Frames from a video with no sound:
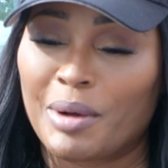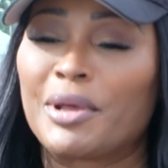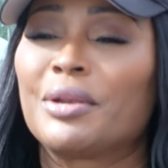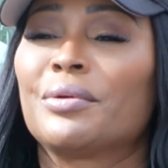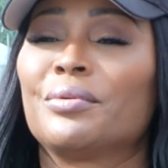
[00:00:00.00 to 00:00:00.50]
a
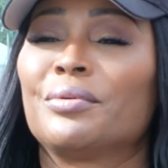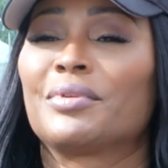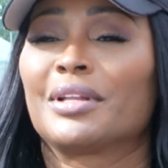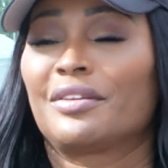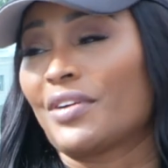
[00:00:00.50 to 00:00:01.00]
woman who
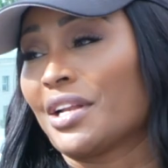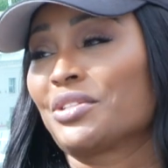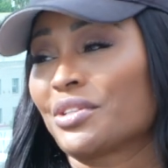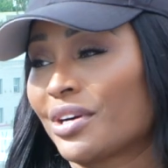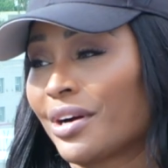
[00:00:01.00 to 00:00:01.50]
really
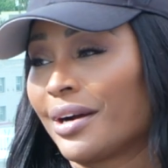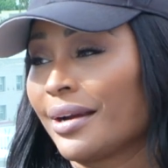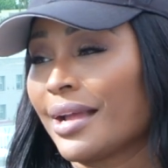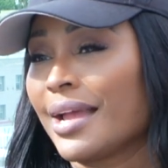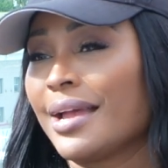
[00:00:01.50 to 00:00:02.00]
follows her
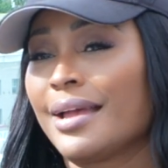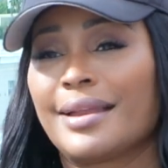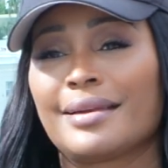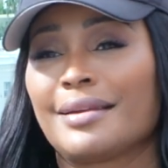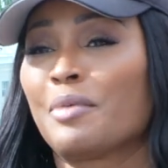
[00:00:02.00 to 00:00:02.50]
heart,
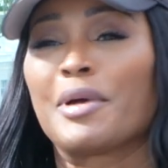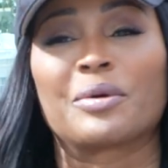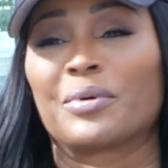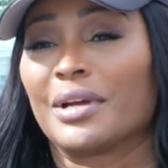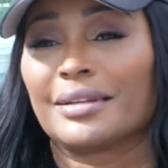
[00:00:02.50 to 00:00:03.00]
and no
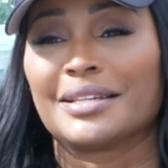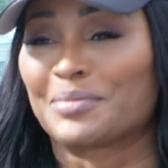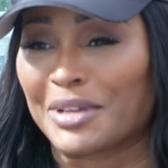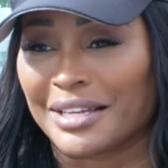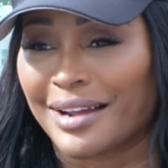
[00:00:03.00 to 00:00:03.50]
matter where it
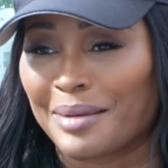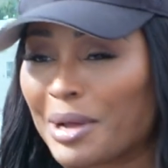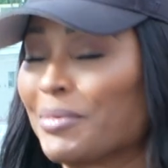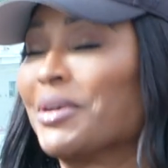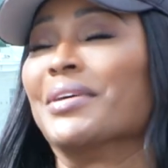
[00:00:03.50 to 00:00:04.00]
leads me,
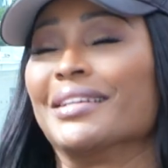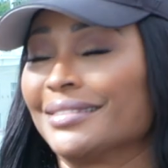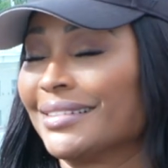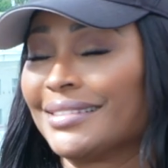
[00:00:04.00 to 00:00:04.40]
I'm going.